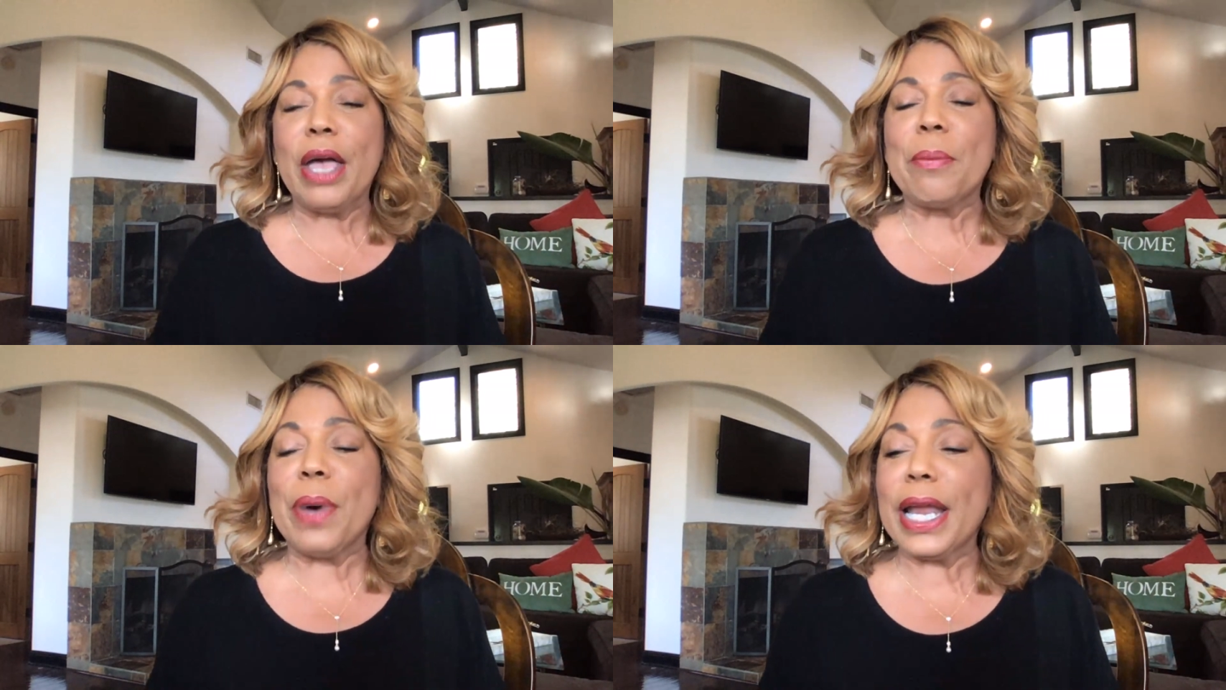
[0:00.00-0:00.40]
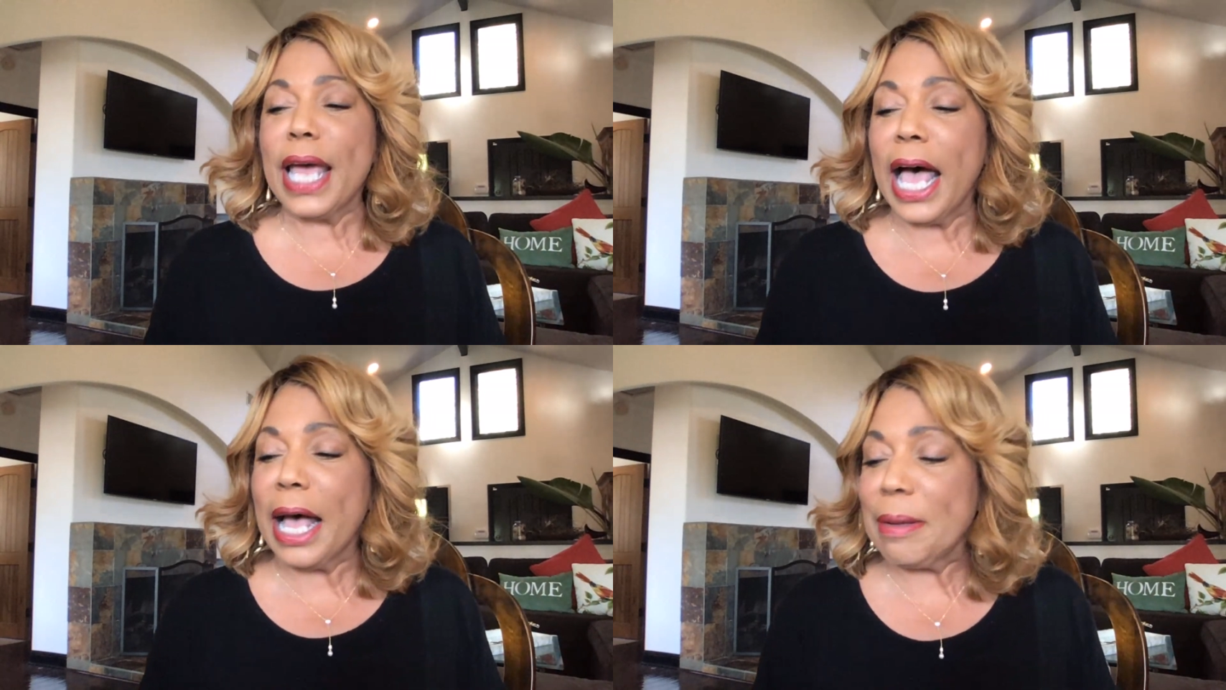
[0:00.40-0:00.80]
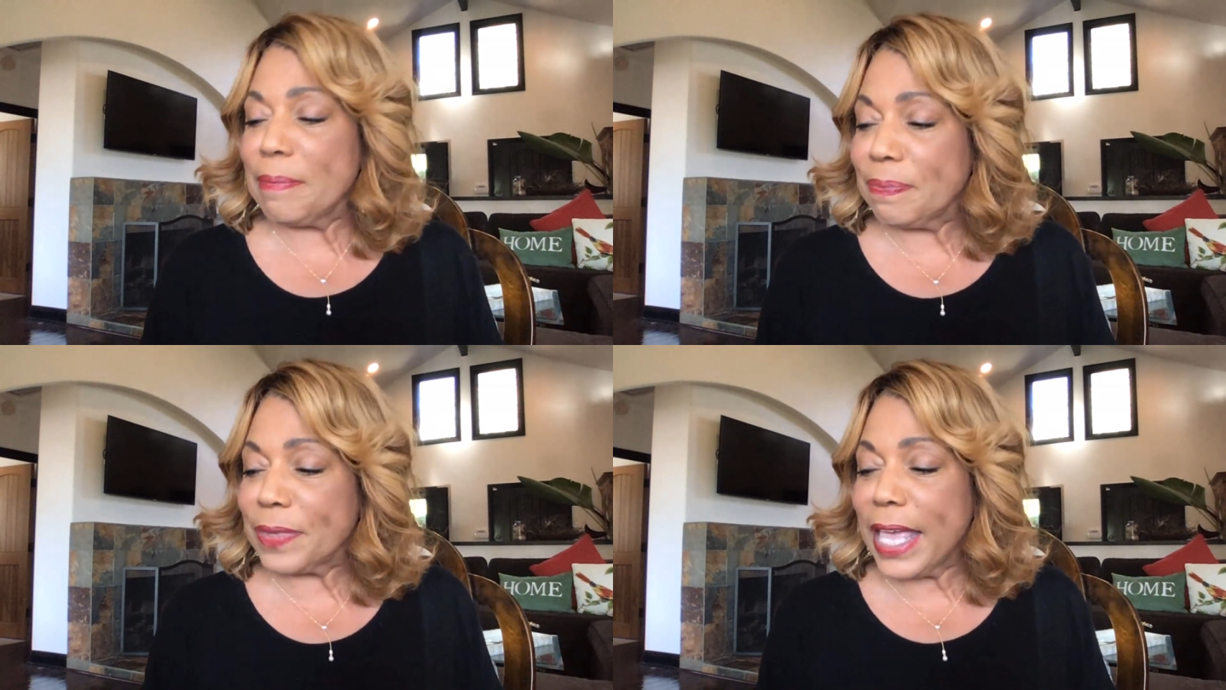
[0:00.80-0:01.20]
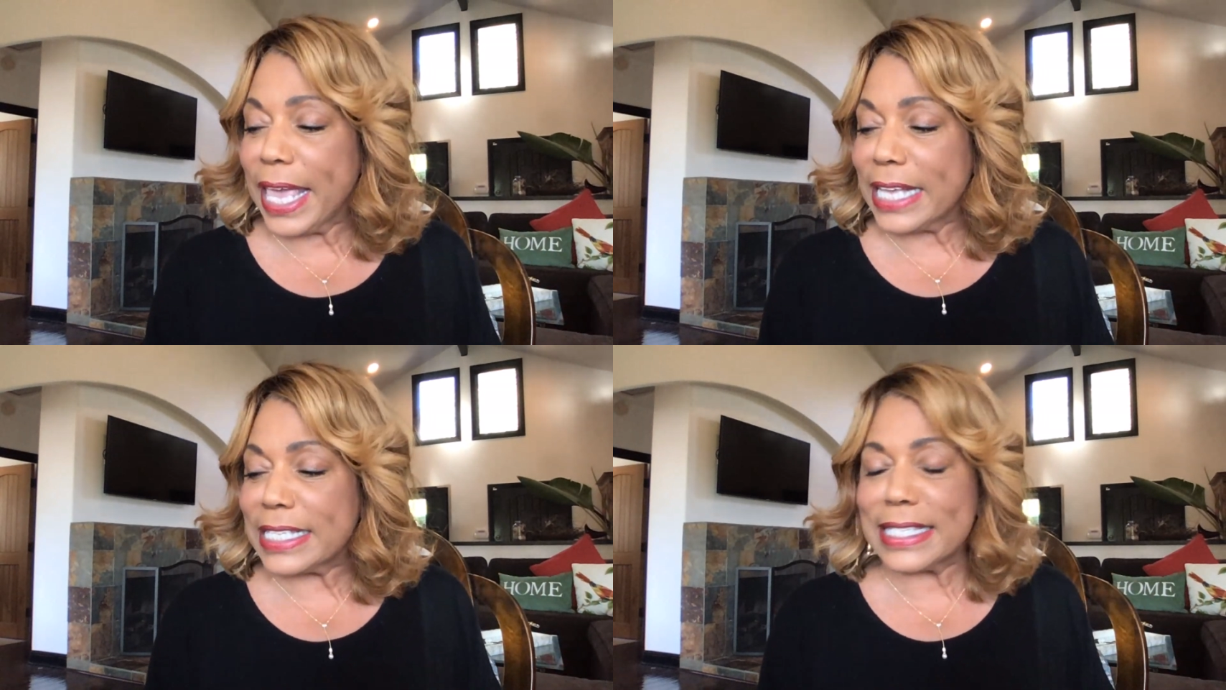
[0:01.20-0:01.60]
But um,
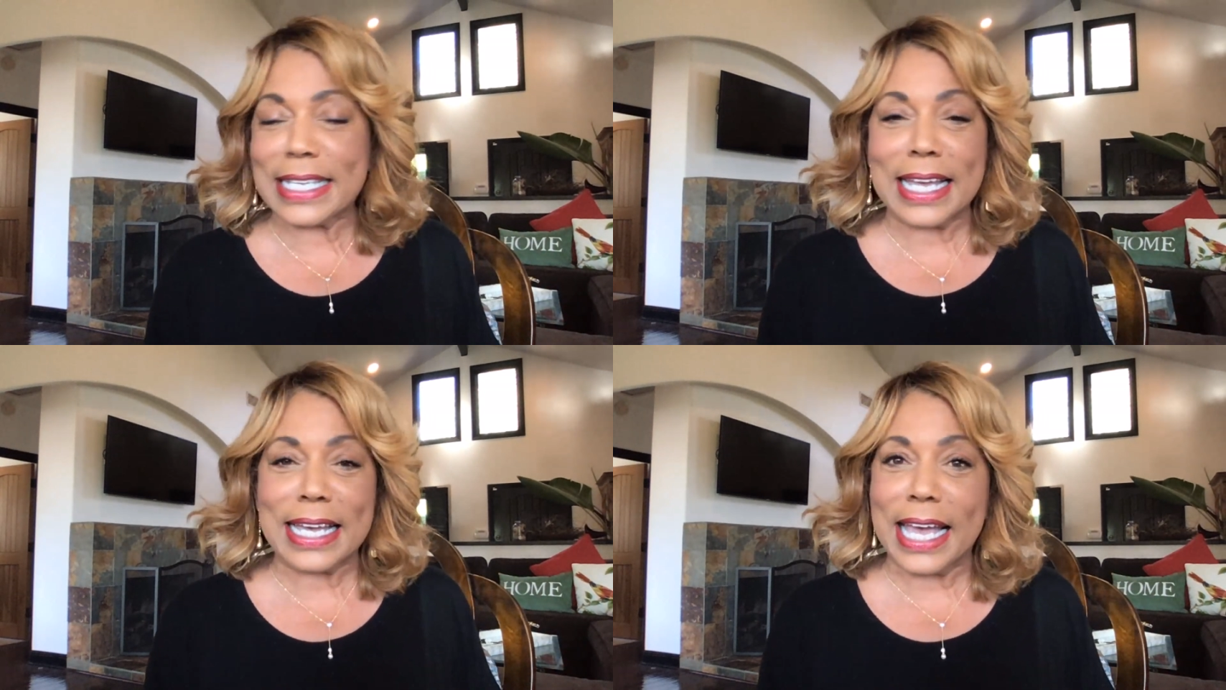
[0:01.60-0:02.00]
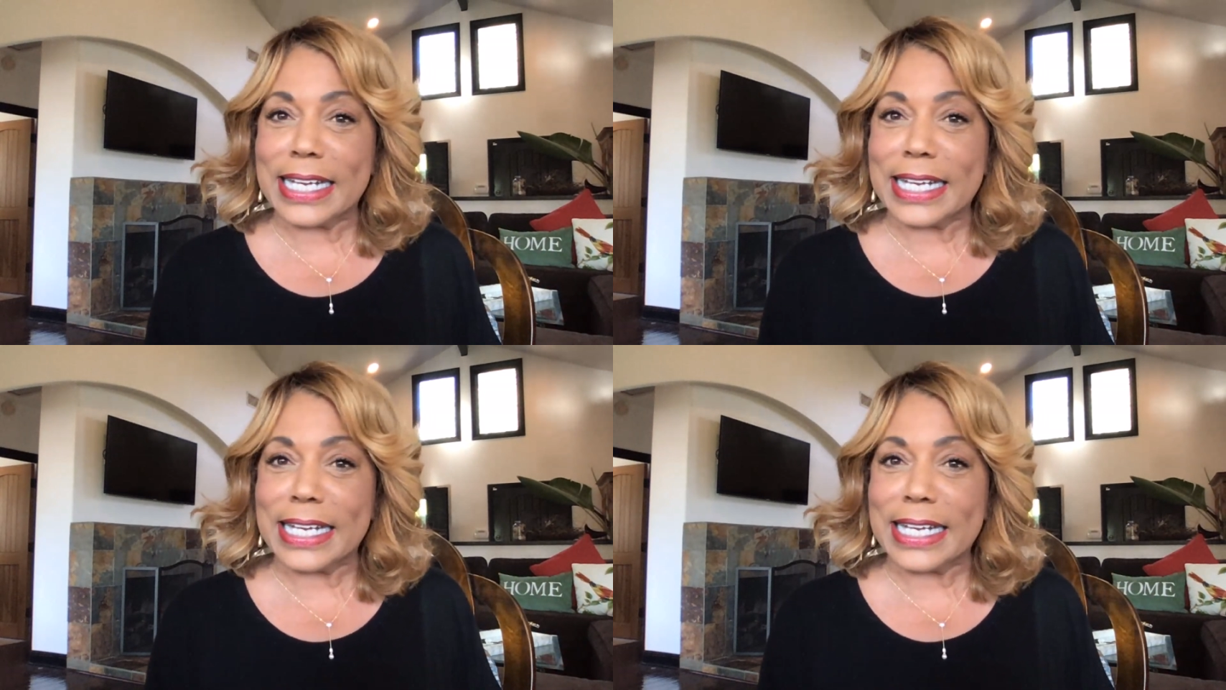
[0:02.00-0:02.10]
it's uh,